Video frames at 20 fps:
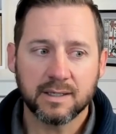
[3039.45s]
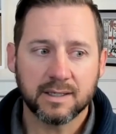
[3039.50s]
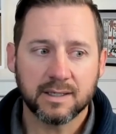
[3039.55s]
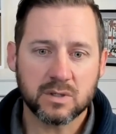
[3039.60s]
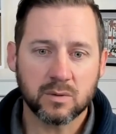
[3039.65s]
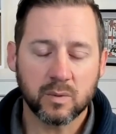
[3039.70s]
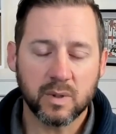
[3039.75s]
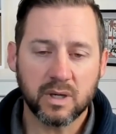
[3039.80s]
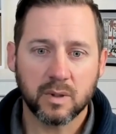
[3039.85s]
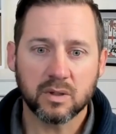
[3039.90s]

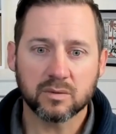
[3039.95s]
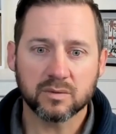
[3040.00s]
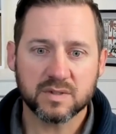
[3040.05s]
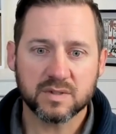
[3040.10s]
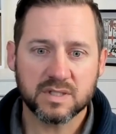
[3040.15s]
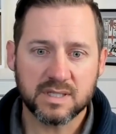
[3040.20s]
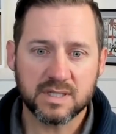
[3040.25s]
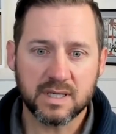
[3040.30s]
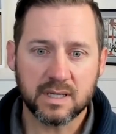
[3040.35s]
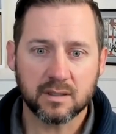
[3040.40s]
So we
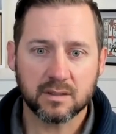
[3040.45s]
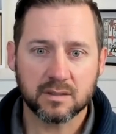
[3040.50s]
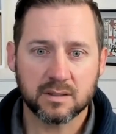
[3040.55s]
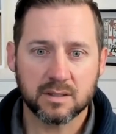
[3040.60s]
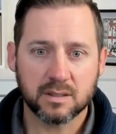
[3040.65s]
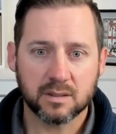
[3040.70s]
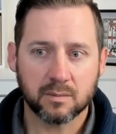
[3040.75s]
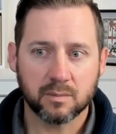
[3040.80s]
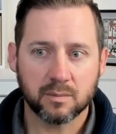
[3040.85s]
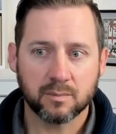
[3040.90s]
don't seek
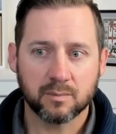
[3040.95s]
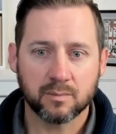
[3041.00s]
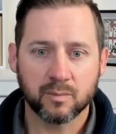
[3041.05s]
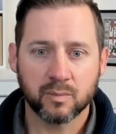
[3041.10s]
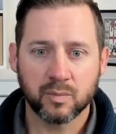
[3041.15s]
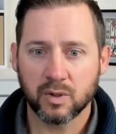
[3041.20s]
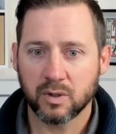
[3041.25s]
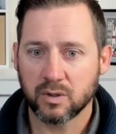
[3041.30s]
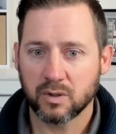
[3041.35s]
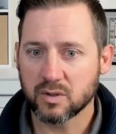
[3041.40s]
to
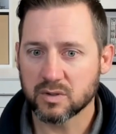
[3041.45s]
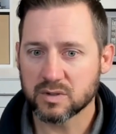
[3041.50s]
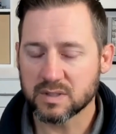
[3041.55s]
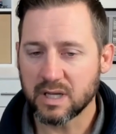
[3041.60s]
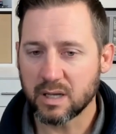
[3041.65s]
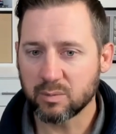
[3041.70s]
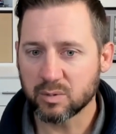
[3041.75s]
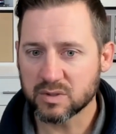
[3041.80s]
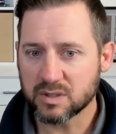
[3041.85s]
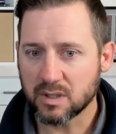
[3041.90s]
put
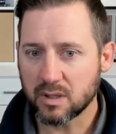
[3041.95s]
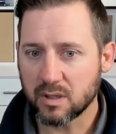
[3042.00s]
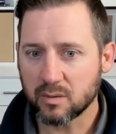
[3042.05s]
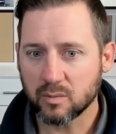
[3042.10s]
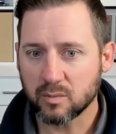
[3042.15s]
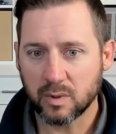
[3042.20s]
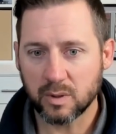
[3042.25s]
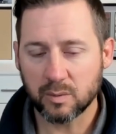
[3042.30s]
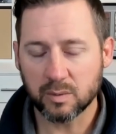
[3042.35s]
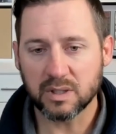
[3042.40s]
those labels
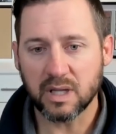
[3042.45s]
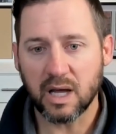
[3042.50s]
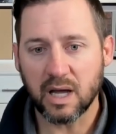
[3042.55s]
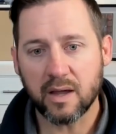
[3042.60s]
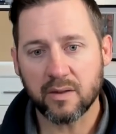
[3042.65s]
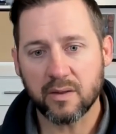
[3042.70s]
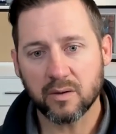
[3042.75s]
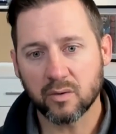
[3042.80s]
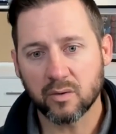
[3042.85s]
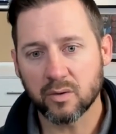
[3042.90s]
on. We
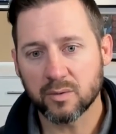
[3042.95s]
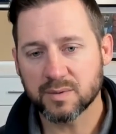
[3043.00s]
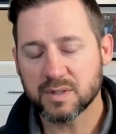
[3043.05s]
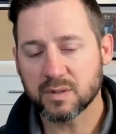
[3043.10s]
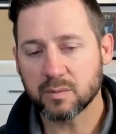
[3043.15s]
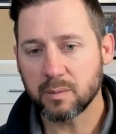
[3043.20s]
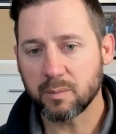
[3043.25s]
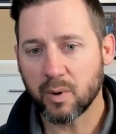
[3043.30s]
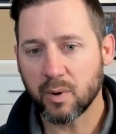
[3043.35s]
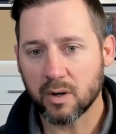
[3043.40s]
rely on the
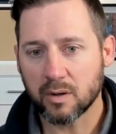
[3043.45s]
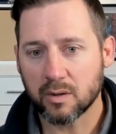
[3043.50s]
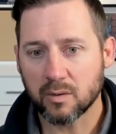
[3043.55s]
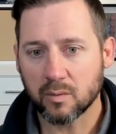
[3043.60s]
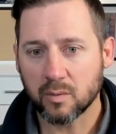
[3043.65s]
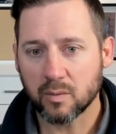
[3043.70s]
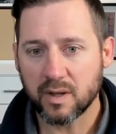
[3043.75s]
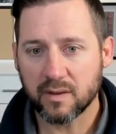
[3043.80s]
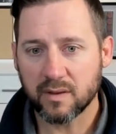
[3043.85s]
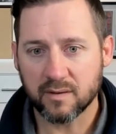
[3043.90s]
groups that we
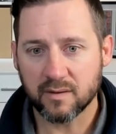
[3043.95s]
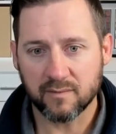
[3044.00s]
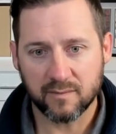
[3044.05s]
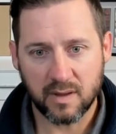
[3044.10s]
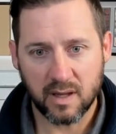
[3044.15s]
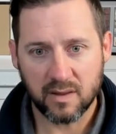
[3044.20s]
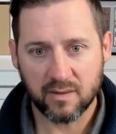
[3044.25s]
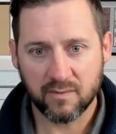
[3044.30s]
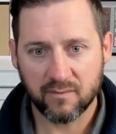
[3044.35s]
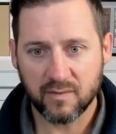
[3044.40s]
partner with.
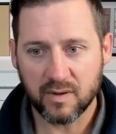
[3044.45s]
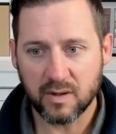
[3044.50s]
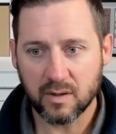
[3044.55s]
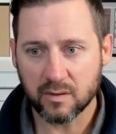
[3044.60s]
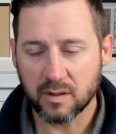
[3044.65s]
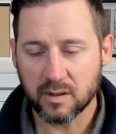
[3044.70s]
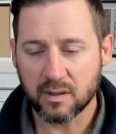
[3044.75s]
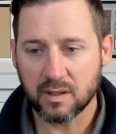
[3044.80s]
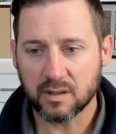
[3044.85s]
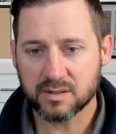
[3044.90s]
If they
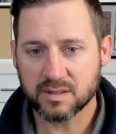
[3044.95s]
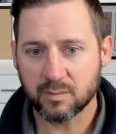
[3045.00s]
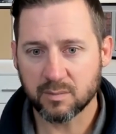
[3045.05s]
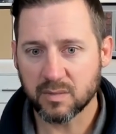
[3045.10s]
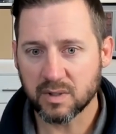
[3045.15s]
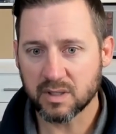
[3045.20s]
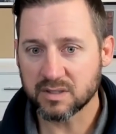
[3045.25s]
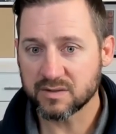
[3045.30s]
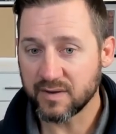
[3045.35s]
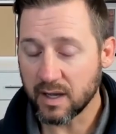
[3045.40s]
feel that it's
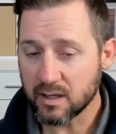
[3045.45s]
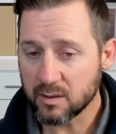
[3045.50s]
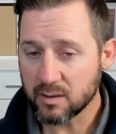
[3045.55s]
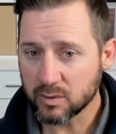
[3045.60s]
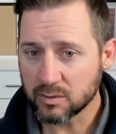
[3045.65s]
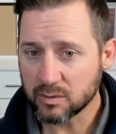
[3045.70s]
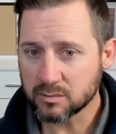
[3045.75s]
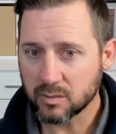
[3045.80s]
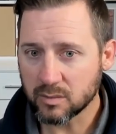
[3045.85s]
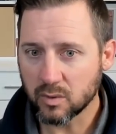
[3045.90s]
something's
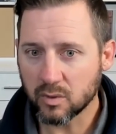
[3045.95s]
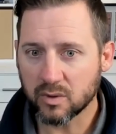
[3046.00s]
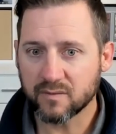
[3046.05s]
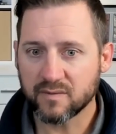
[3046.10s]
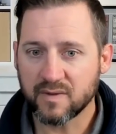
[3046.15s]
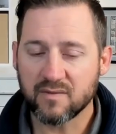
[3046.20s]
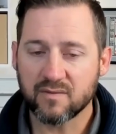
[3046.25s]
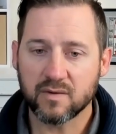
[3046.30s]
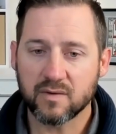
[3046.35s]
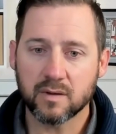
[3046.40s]
valuable
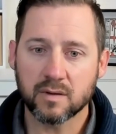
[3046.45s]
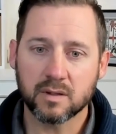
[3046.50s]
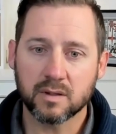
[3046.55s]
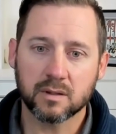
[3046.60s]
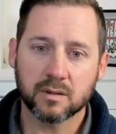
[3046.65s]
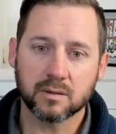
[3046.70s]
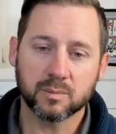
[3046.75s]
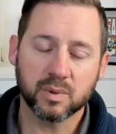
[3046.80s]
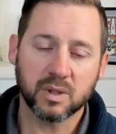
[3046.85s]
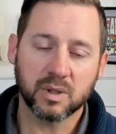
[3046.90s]
or if they feel
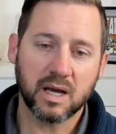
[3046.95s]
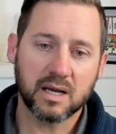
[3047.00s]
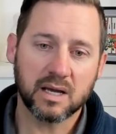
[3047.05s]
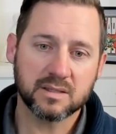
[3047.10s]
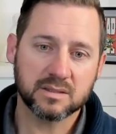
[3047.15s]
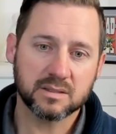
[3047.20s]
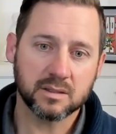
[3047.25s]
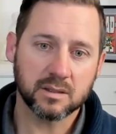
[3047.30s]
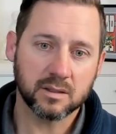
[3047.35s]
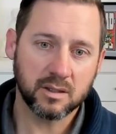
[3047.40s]
that it
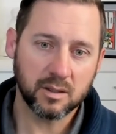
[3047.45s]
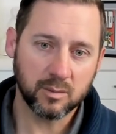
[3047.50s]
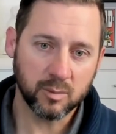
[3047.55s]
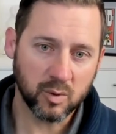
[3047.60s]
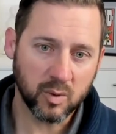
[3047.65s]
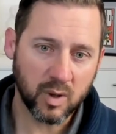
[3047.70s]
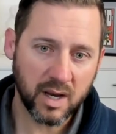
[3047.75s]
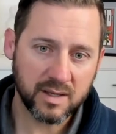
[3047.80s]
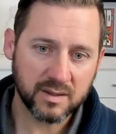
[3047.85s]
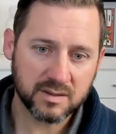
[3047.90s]
applies to
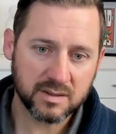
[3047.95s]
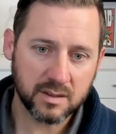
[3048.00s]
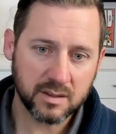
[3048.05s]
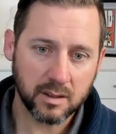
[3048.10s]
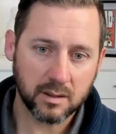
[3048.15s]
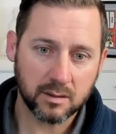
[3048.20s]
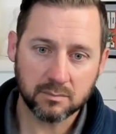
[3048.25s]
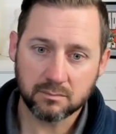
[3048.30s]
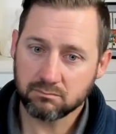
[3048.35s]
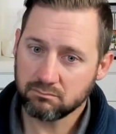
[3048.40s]
human rights,
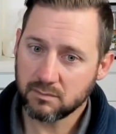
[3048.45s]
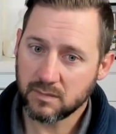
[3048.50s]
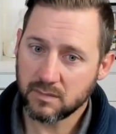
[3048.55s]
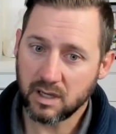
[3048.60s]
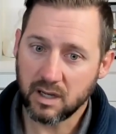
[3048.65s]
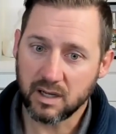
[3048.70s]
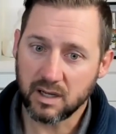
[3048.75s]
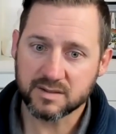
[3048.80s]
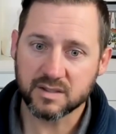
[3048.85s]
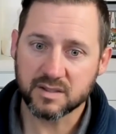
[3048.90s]
then
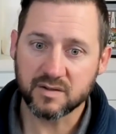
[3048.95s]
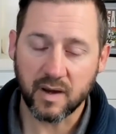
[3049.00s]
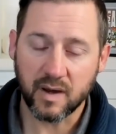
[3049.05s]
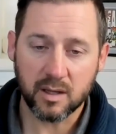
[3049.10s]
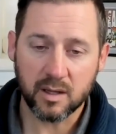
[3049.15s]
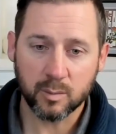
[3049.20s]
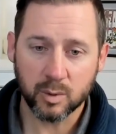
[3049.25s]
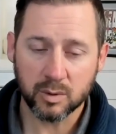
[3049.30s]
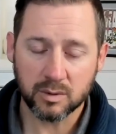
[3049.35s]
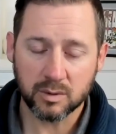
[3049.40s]
to us it's
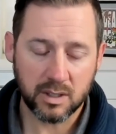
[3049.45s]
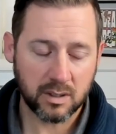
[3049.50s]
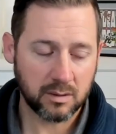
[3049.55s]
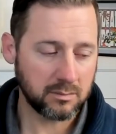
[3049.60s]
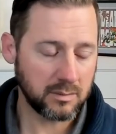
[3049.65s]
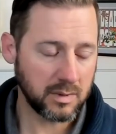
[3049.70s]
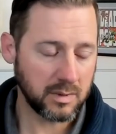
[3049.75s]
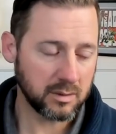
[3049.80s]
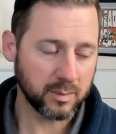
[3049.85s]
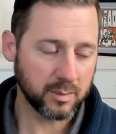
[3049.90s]
valuable
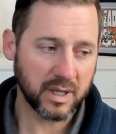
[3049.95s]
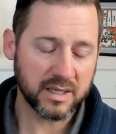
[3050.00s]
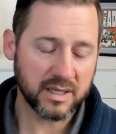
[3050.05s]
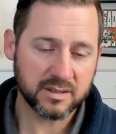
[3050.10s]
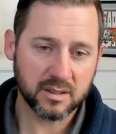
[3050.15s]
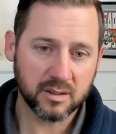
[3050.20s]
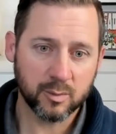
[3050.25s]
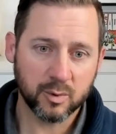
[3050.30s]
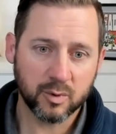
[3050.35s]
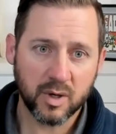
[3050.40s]
and it
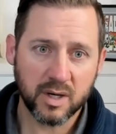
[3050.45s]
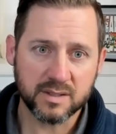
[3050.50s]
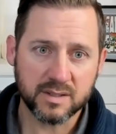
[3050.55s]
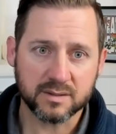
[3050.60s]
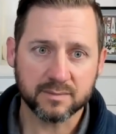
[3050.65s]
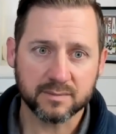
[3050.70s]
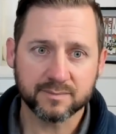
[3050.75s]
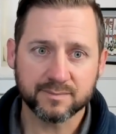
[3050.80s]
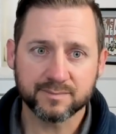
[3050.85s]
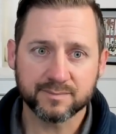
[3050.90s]
applies to human
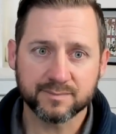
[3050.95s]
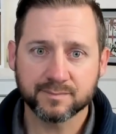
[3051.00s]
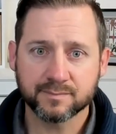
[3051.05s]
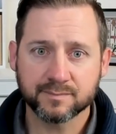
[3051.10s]
rights.